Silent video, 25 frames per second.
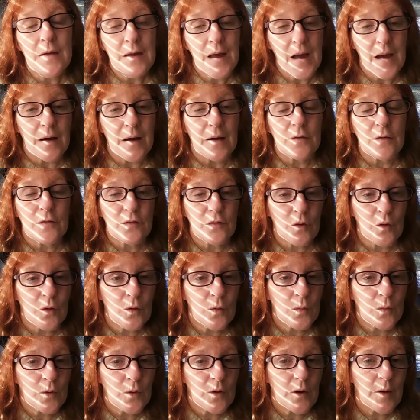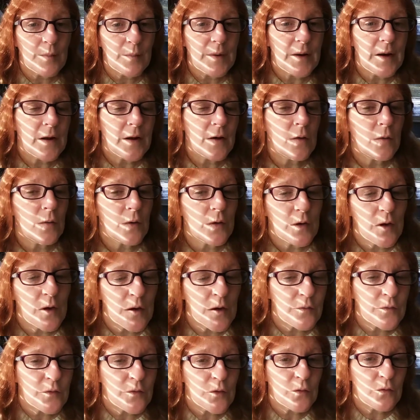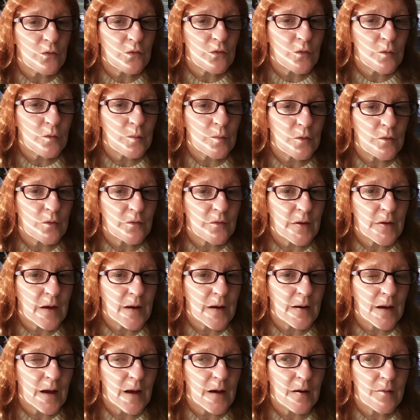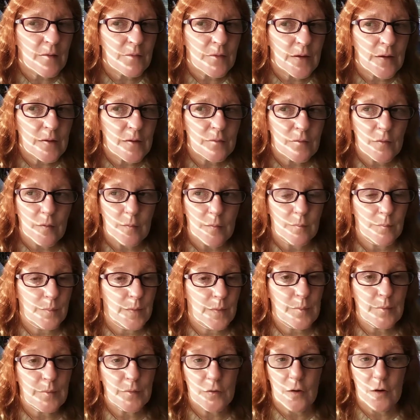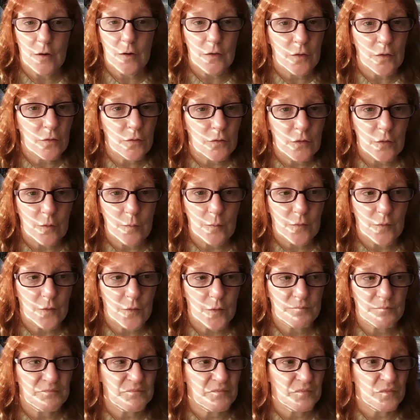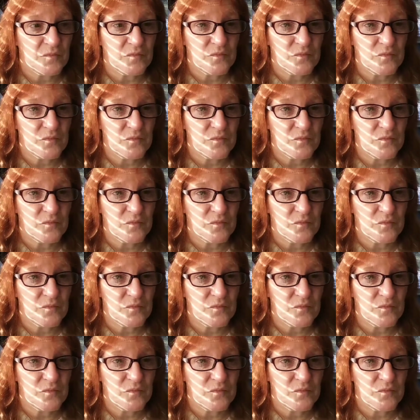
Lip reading: Yeah, so I know a lot of YouTubers that people are on YouTube for